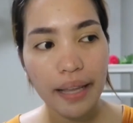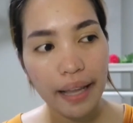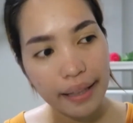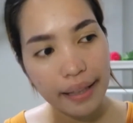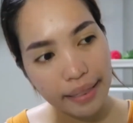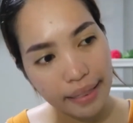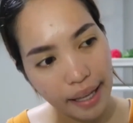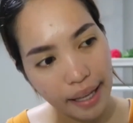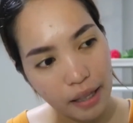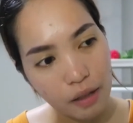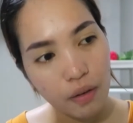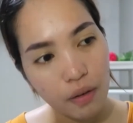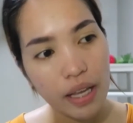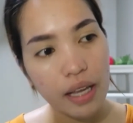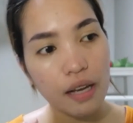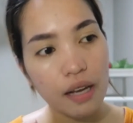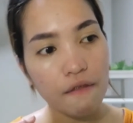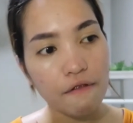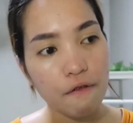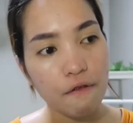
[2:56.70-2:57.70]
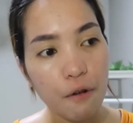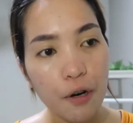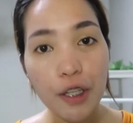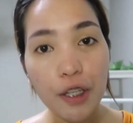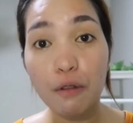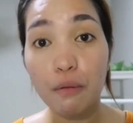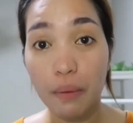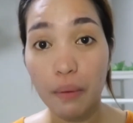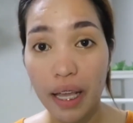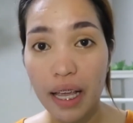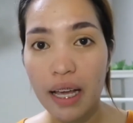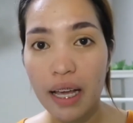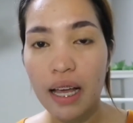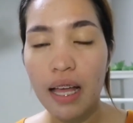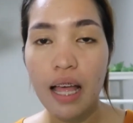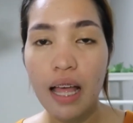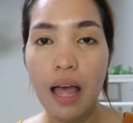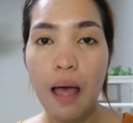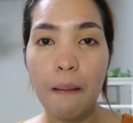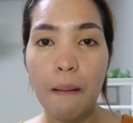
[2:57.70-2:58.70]
And then, nung ika-fourth week,
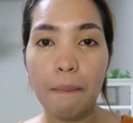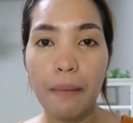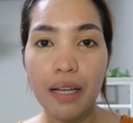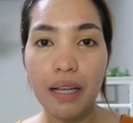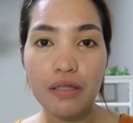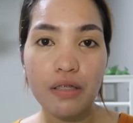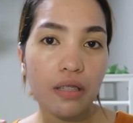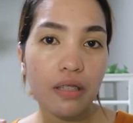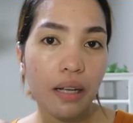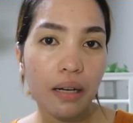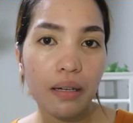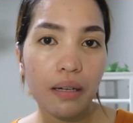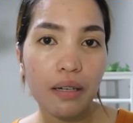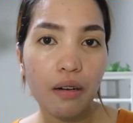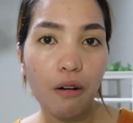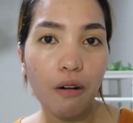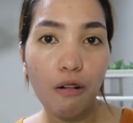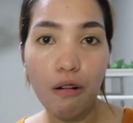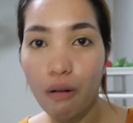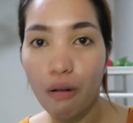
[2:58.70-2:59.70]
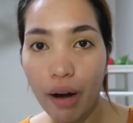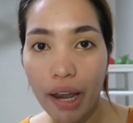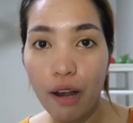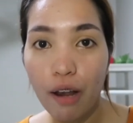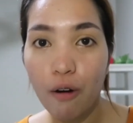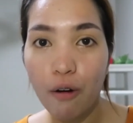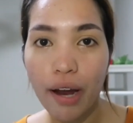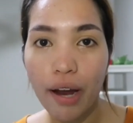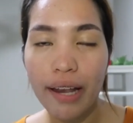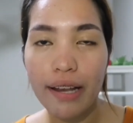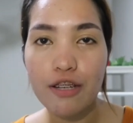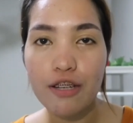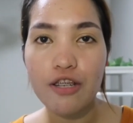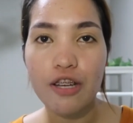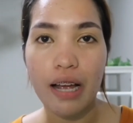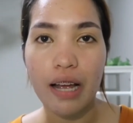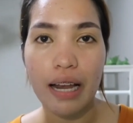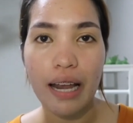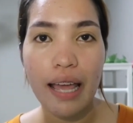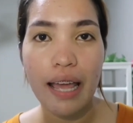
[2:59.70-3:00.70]
medyo nag-oil-oil na
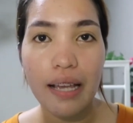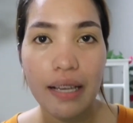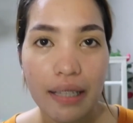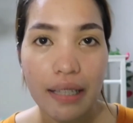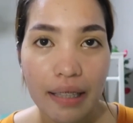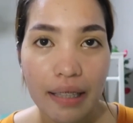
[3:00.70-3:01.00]
siya. Like